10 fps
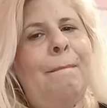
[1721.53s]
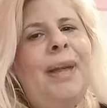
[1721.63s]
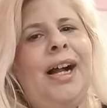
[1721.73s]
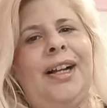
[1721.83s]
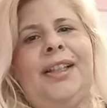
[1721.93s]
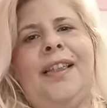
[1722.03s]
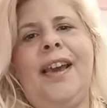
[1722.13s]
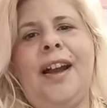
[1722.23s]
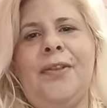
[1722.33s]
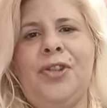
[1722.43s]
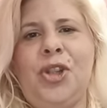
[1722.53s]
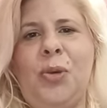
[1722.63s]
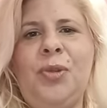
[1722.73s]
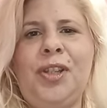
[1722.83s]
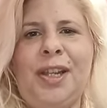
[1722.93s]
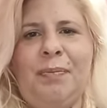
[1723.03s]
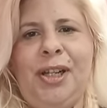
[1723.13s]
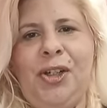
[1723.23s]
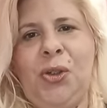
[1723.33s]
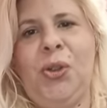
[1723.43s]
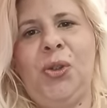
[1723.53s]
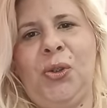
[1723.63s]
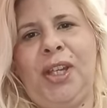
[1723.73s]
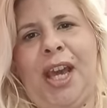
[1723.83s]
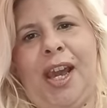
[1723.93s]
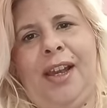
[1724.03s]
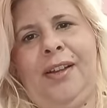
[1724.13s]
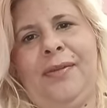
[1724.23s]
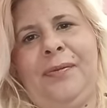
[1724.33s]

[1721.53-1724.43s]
but they have stopped shipping to UK,